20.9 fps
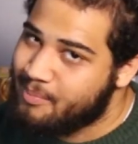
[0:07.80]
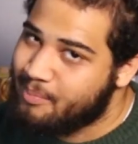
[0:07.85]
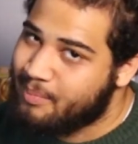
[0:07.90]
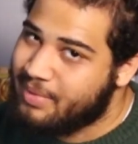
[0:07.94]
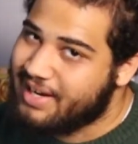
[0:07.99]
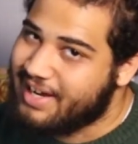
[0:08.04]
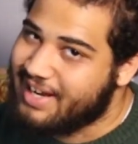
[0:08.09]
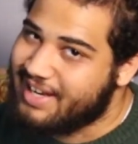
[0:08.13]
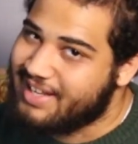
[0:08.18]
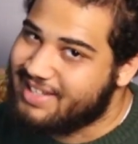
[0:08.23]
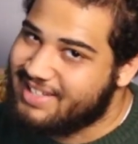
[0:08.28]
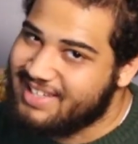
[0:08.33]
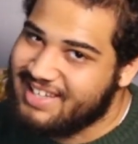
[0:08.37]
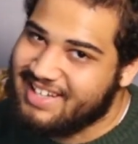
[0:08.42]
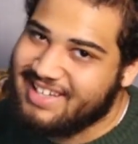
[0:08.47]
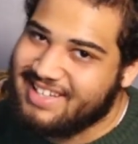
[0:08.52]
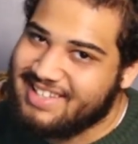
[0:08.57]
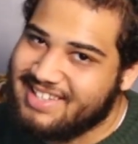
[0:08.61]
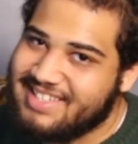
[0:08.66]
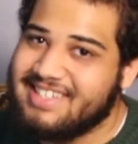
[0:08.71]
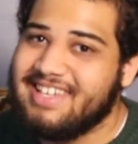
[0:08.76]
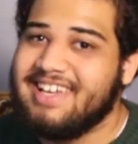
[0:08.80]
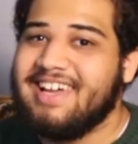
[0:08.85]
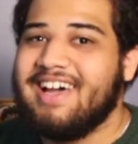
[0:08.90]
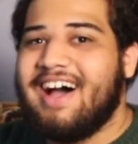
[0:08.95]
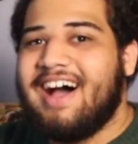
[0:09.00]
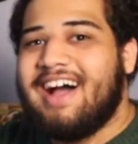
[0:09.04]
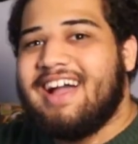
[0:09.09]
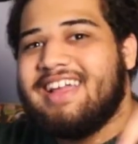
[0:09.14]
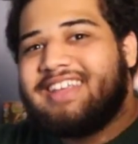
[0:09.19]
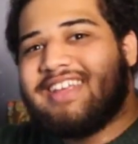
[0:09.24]
But I didn't.
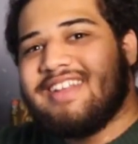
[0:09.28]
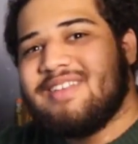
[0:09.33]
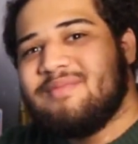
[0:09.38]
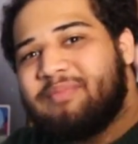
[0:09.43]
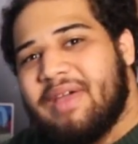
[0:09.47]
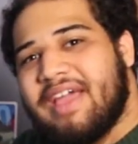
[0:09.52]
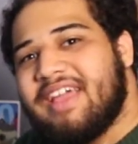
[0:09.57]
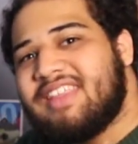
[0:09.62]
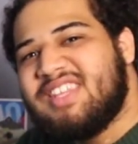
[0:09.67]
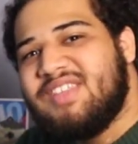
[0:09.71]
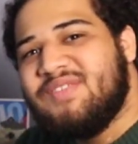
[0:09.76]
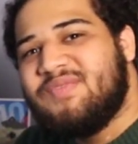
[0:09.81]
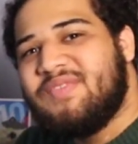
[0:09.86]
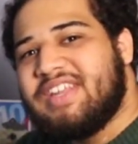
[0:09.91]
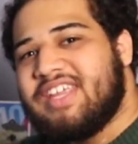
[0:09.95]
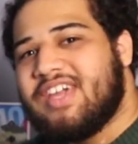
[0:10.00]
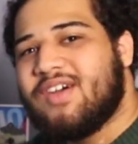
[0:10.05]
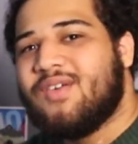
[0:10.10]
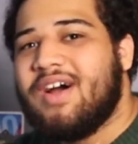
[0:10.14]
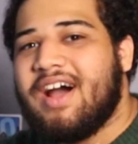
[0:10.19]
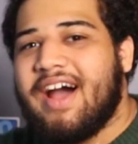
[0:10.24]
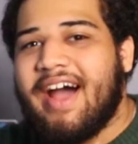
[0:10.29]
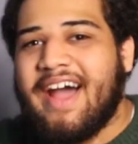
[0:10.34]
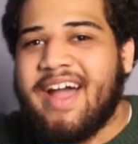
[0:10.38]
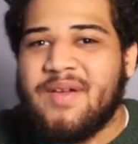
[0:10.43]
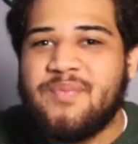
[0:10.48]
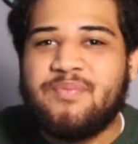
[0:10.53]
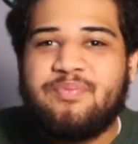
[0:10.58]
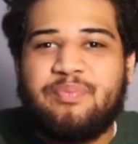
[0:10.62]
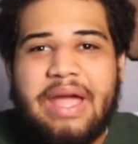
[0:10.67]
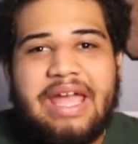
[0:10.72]
I didn't make the video.
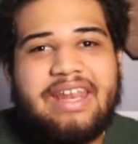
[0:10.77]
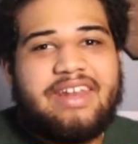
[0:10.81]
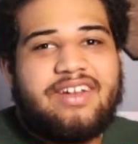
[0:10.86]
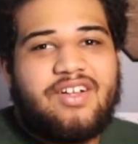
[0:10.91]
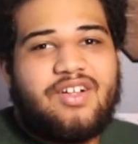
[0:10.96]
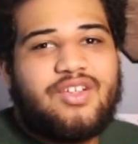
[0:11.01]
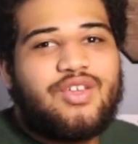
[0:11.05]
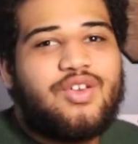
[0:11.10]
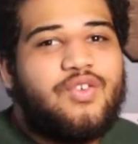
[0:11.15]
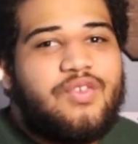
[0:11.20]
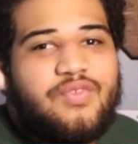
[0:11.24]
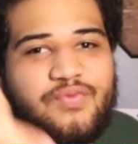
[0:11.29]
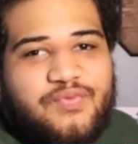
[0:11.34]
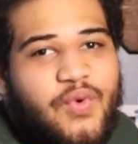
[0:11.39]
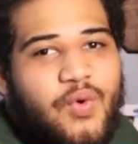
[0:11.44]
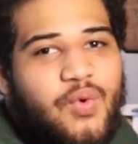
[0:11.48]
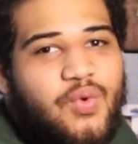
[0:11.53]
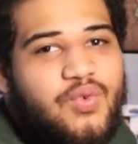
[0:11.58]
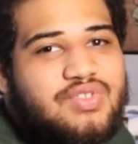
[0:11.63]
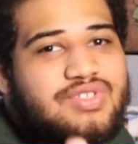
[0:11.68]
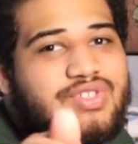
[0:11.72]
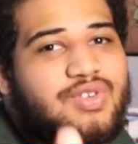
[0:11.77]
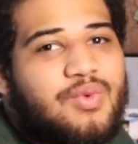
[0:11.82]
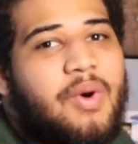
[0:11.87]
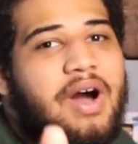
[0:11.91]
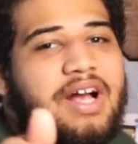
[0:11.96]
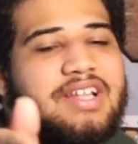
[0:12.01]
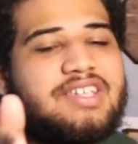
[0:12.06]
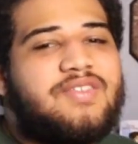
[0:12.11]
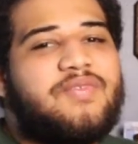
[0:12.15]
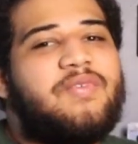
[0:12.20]
I baited all you fools to
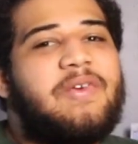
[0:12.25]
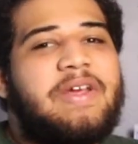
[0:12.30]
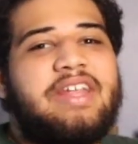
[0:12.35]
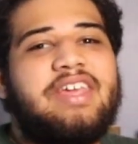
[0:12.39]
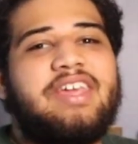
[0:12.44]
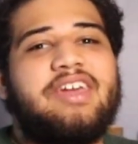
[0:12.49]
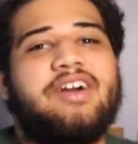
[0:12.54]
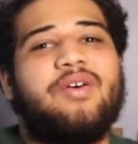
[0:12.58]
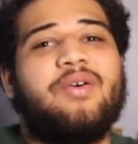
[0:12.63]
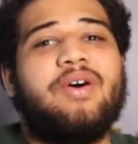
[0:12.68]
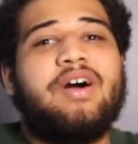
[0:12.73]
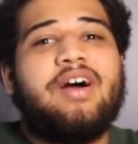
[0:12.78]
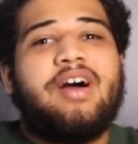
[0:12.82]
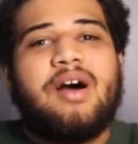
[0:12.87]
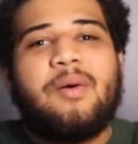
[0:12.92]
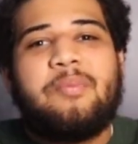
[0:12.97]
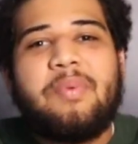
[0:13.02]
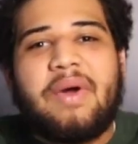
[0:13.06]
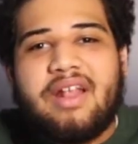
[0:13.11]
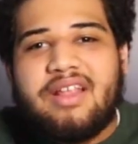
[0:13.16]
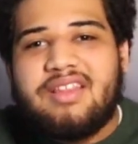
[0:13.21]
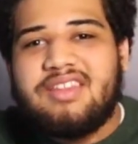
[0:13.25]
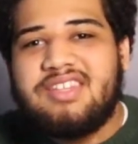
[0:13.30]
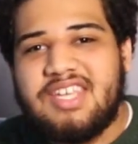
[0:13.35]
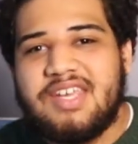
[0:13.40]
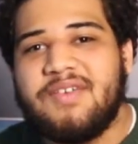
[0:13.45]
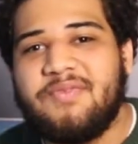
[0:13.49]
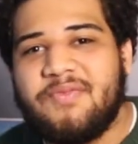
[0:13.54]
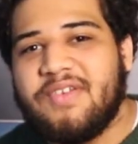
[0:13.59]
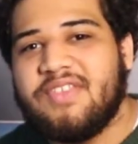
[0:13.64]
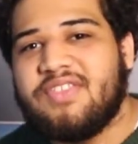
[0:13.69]
watch a video about a
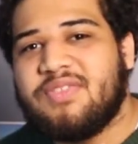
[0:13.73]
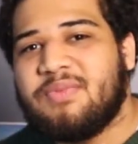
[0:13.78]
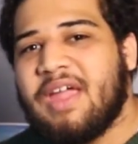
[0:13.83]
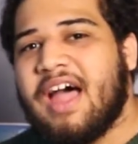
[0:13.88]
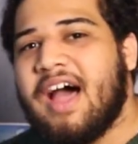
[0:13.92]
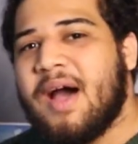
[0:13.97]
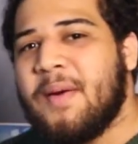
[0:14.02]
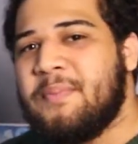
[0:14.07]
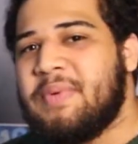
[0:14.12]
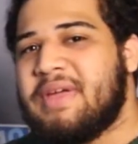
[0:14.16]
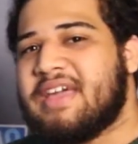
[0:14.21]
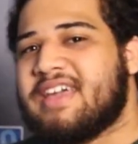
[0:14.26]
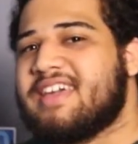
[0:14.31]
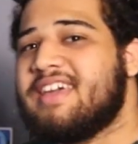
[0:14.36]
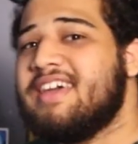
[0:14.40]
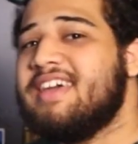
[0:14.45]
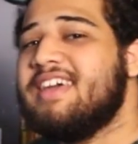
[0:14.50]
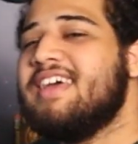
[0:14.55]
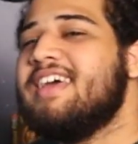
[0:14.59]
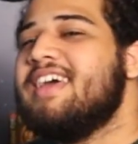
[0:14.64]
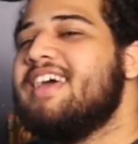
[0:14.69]
different topic.